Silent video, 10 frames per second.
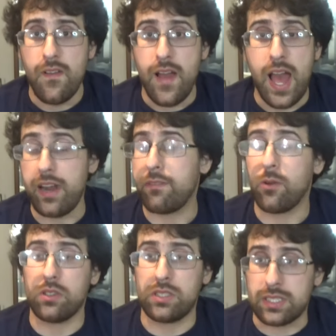And of
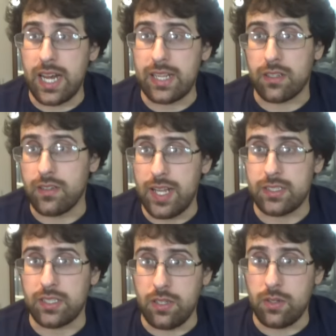course, it's got the
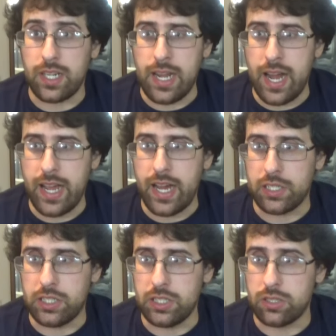classic Yuki
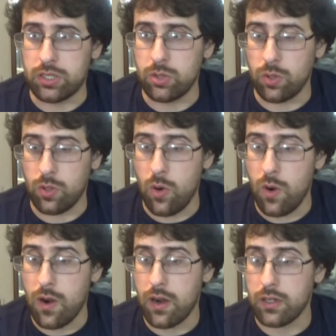Hayashi
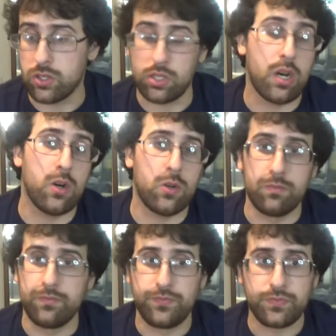score, so
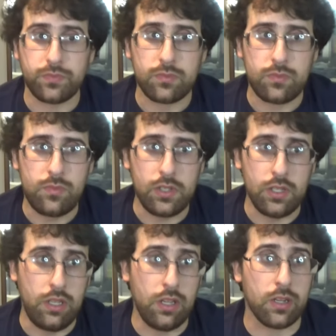
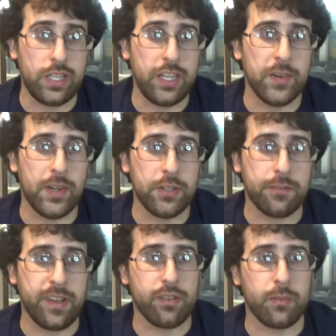you're going to hear all your
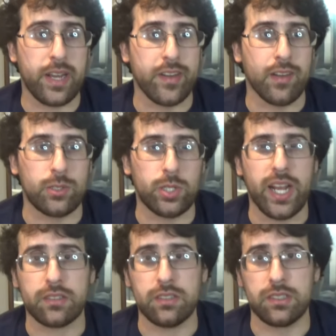favorite My Hero
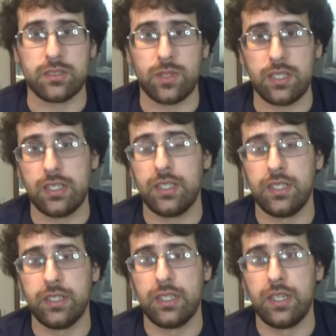tracks in this one.
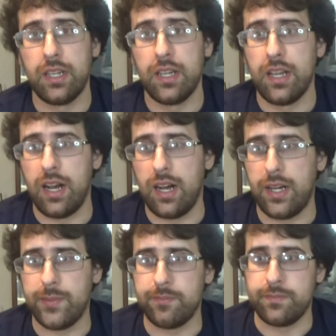
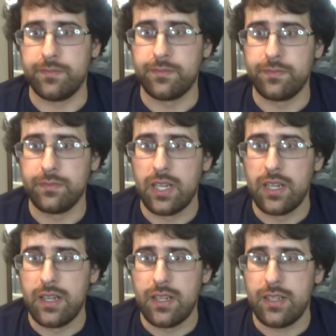Um,
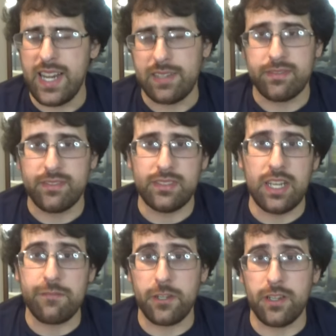yeah,
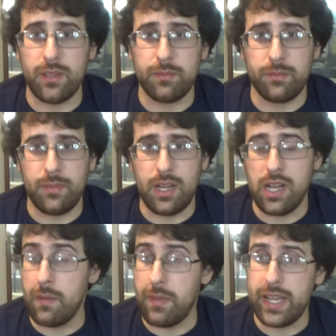if you're
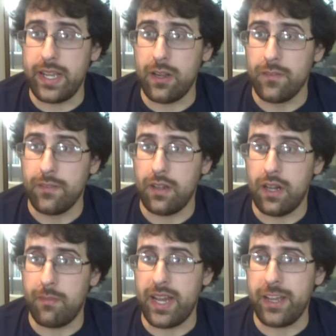a My Hero,
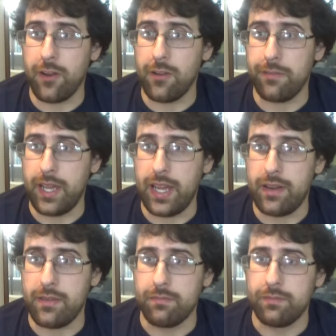a My Hero fan,